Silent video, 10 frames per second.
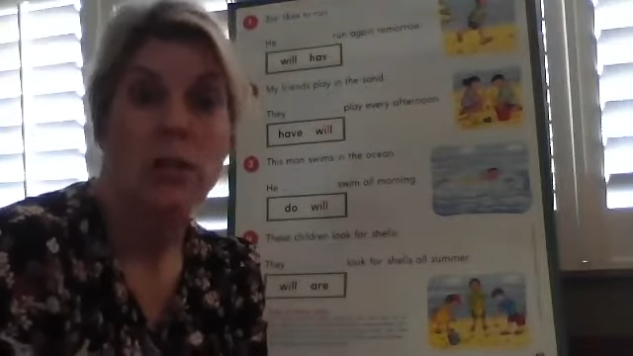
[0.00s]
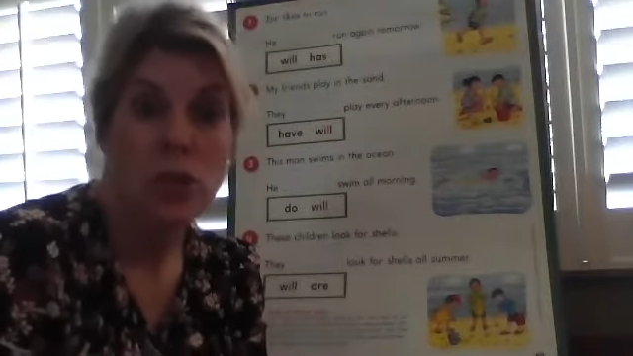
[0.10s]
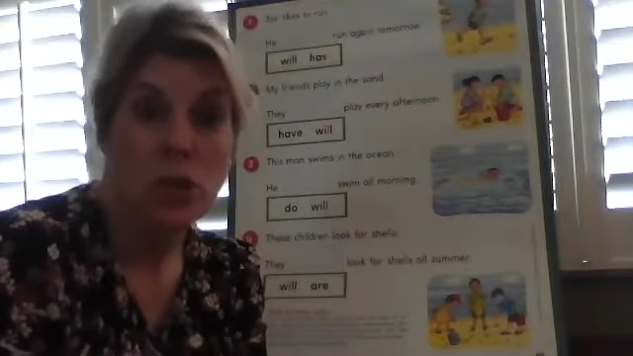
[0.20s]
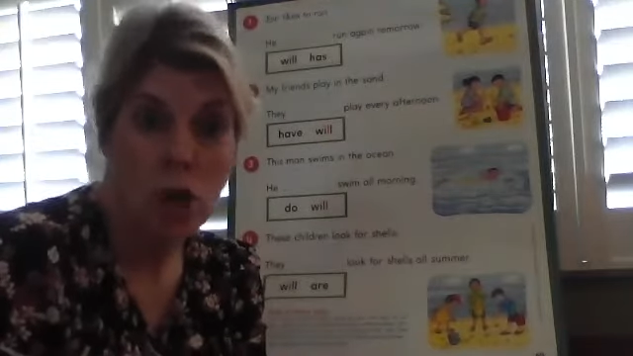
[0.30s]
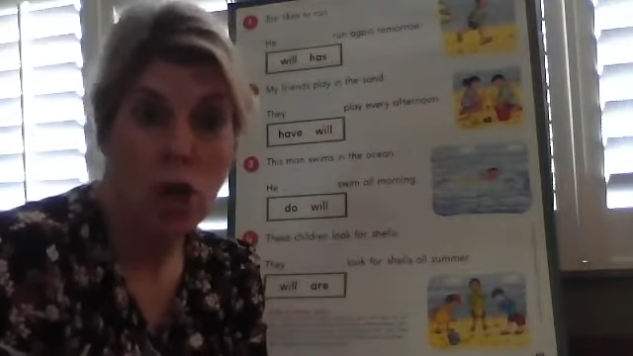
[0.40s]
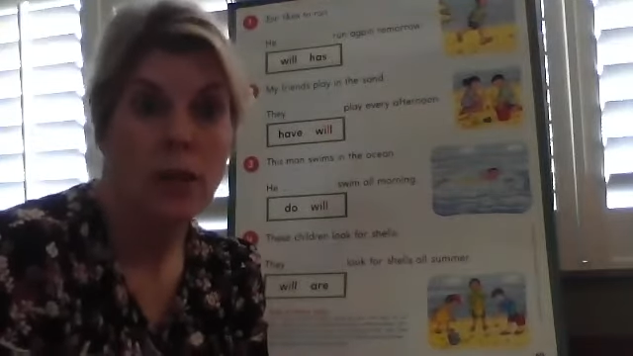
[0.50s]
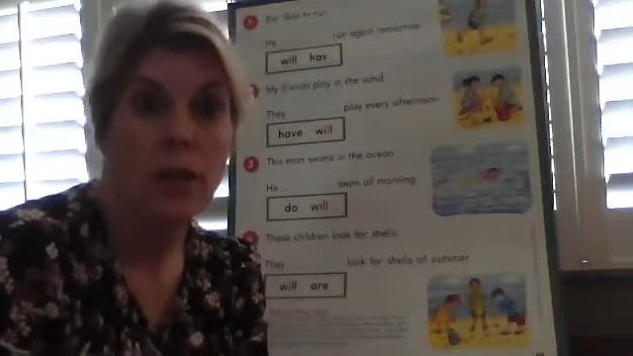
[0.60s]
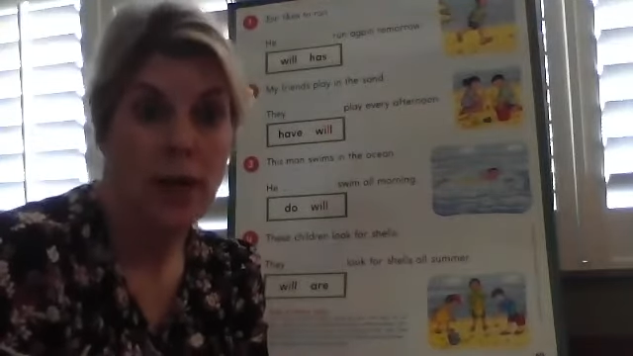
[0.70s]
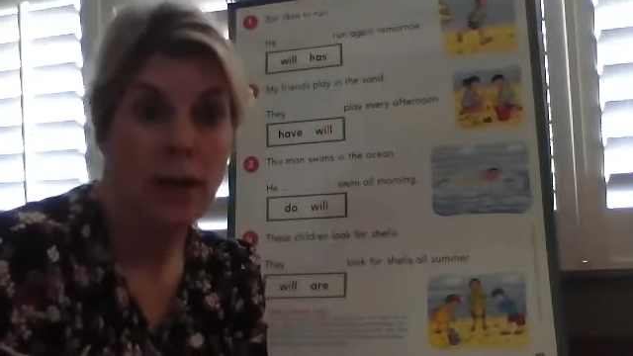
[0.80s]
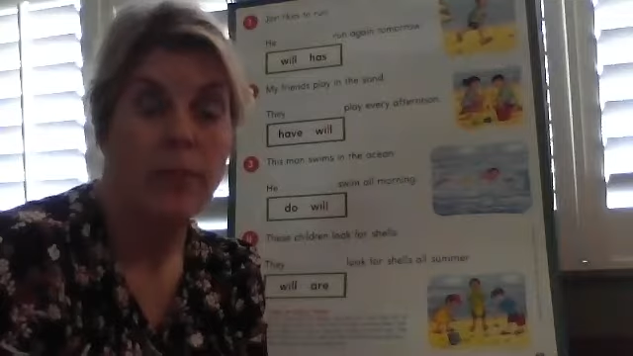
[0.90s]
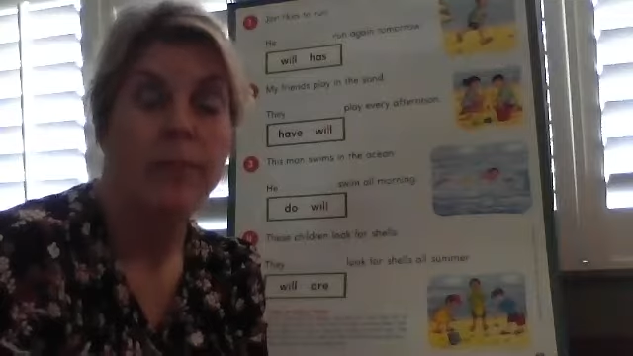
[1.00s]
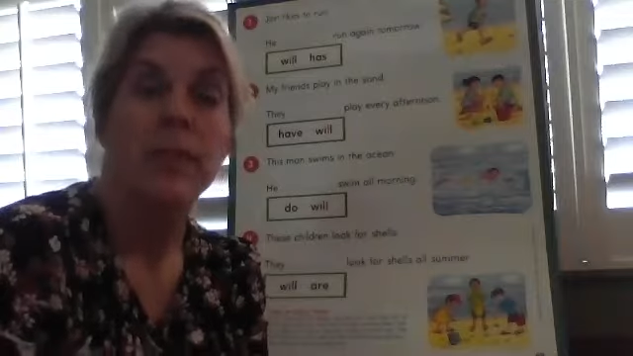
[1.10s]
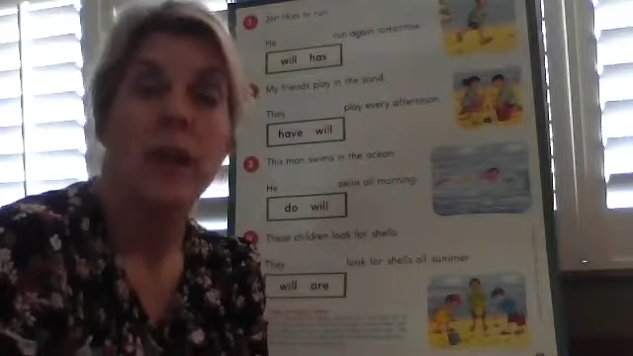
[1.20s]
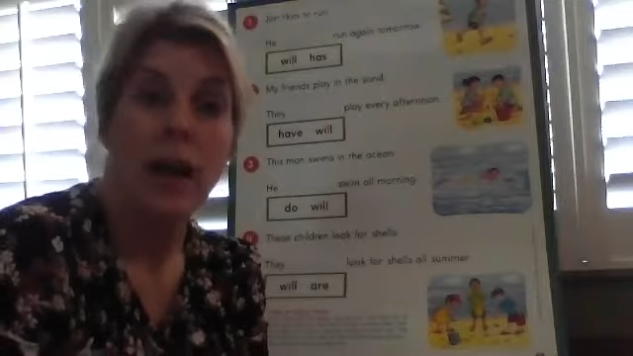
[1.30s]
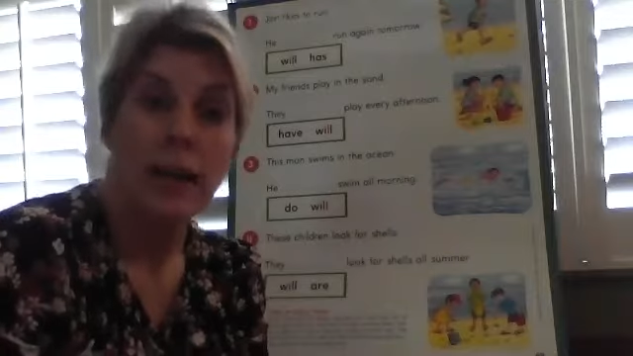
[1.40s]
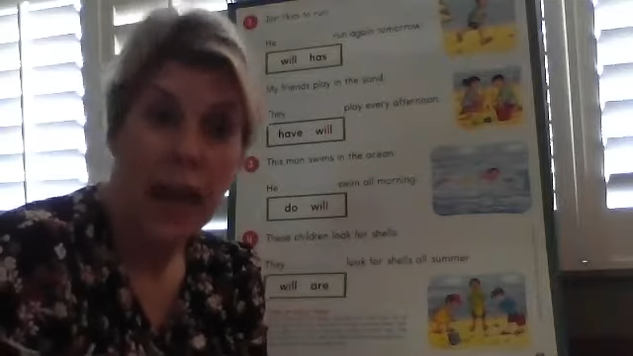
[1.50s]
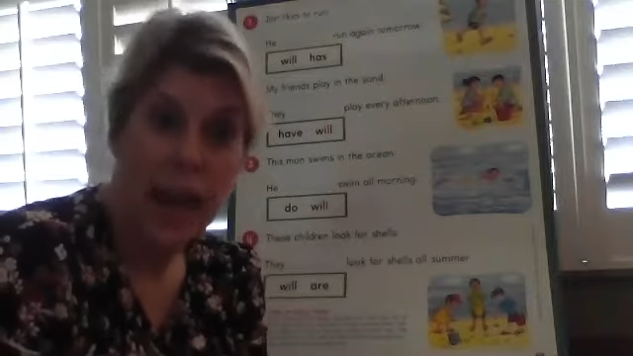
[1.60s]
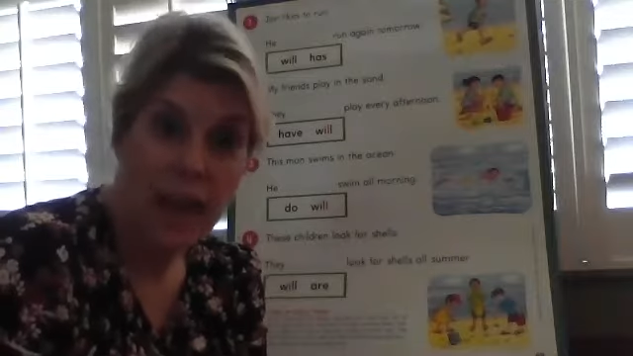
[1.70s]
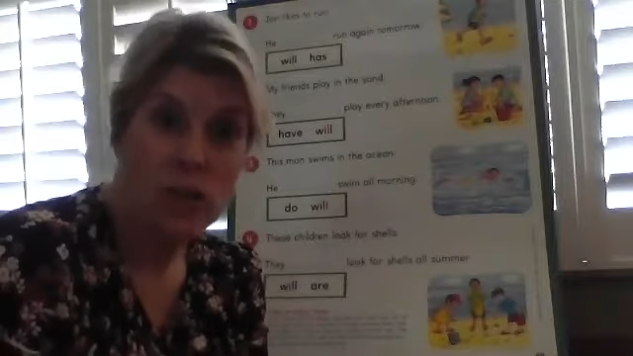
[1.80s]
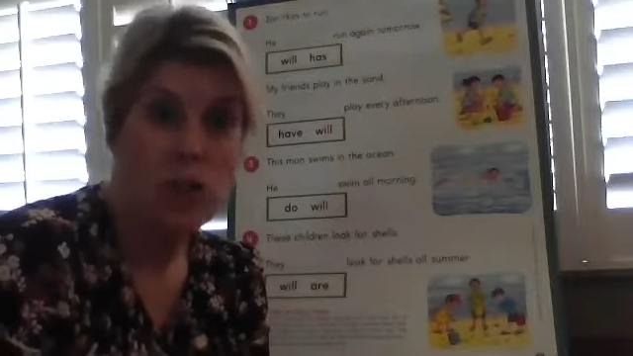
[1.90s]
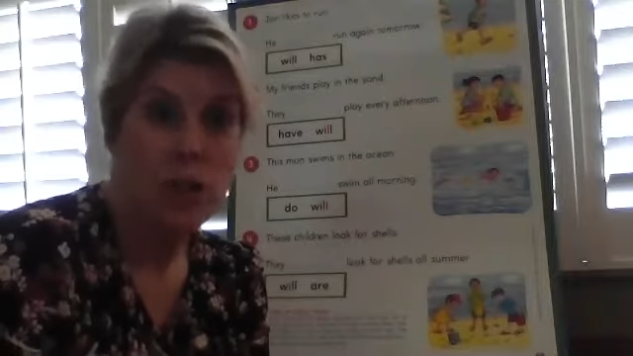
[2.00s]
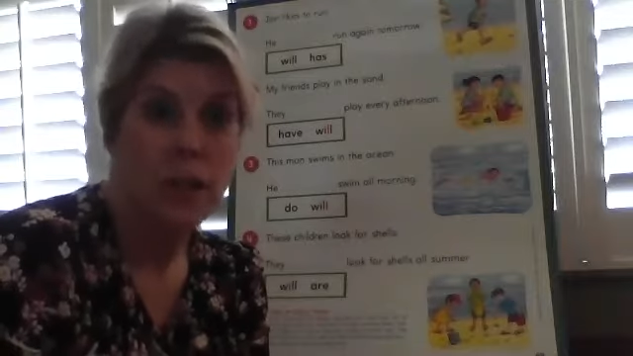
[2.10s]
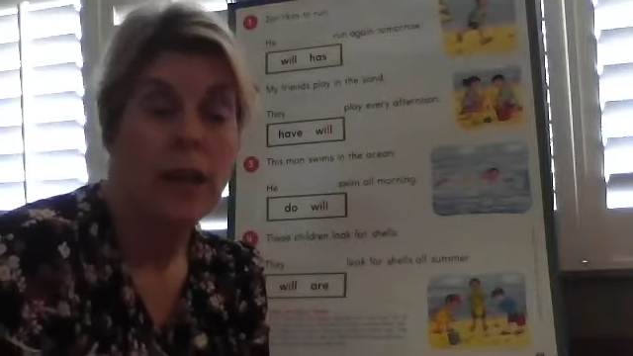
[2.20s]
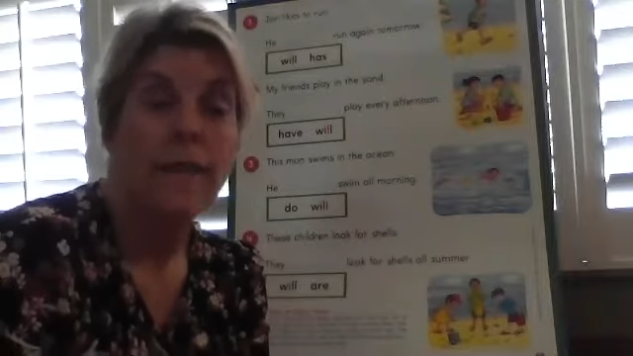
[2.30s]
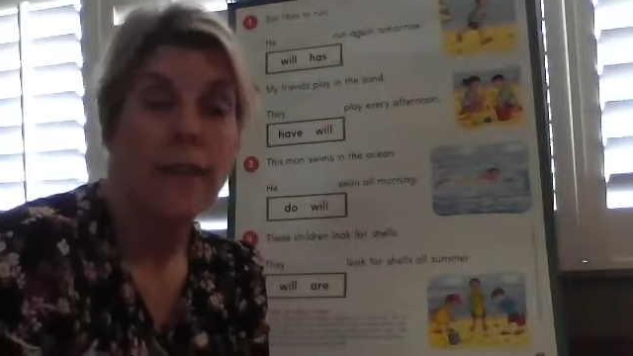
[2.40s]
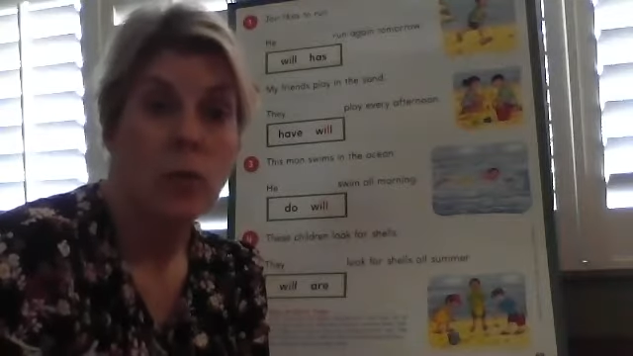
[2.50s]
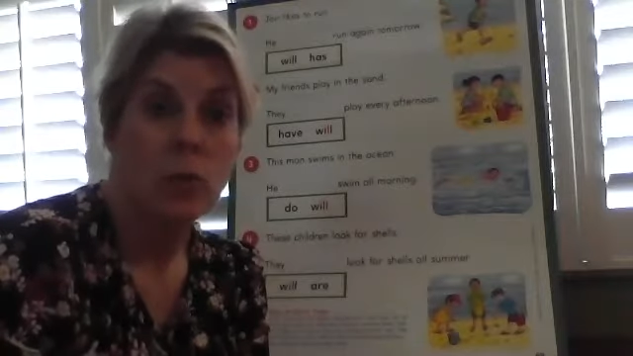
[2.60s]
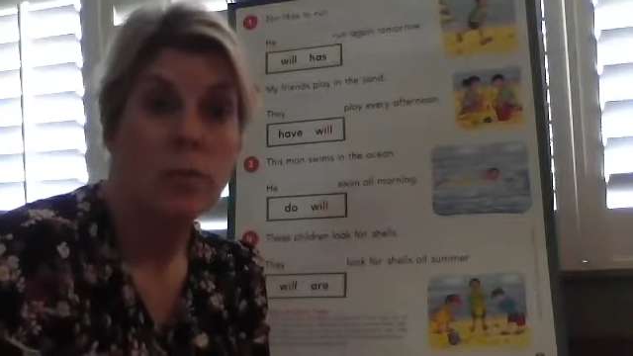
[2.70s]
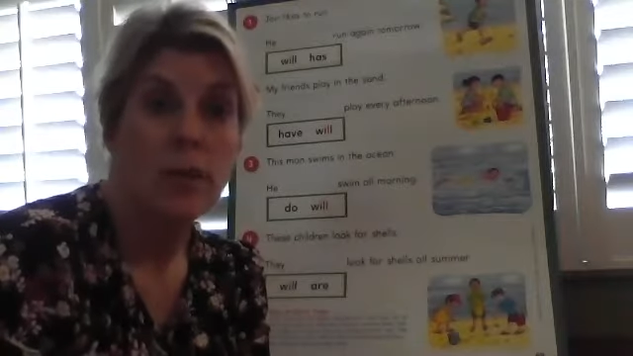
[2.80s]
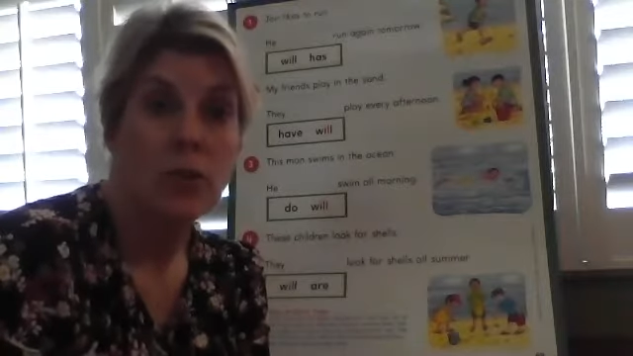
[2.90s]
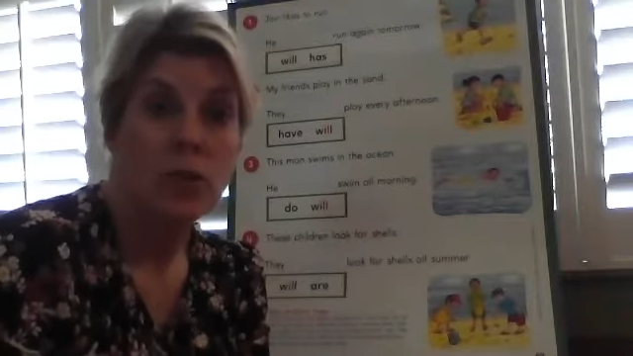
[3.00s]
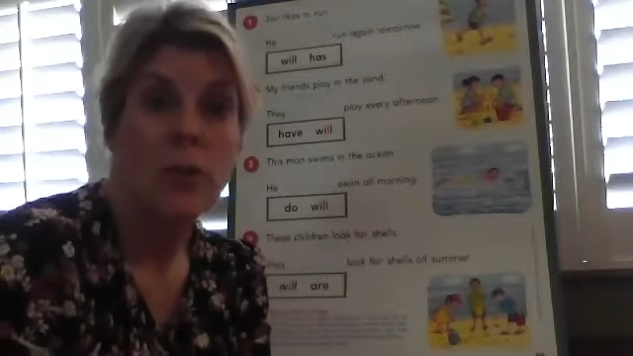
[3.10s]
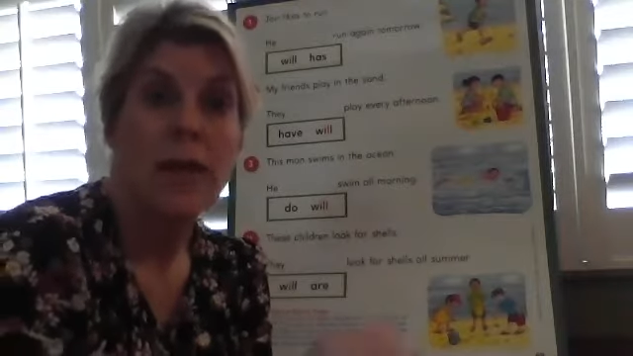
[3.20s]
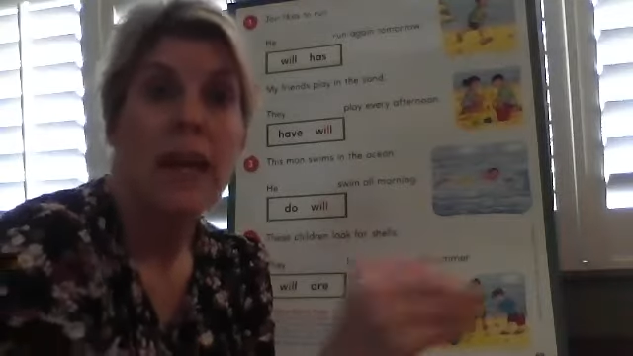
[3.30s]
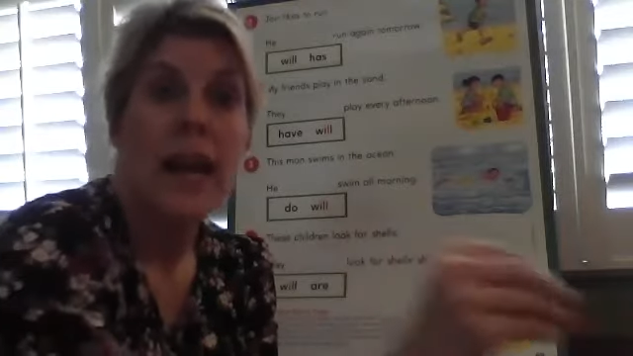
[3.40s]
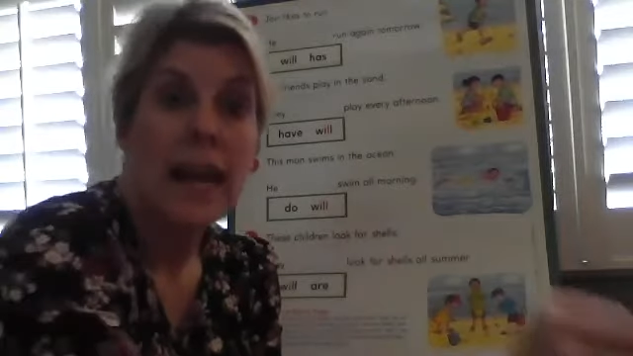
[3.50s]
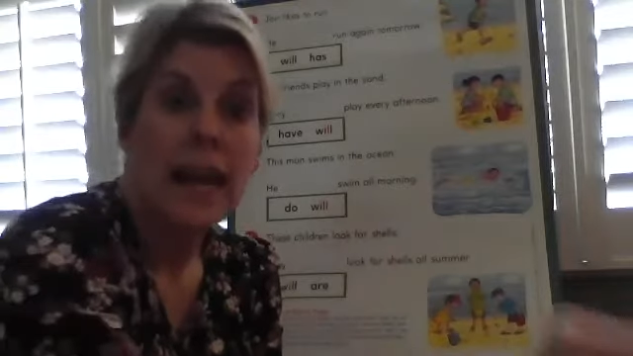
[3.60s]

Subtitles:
to talk about an action that we'll be doing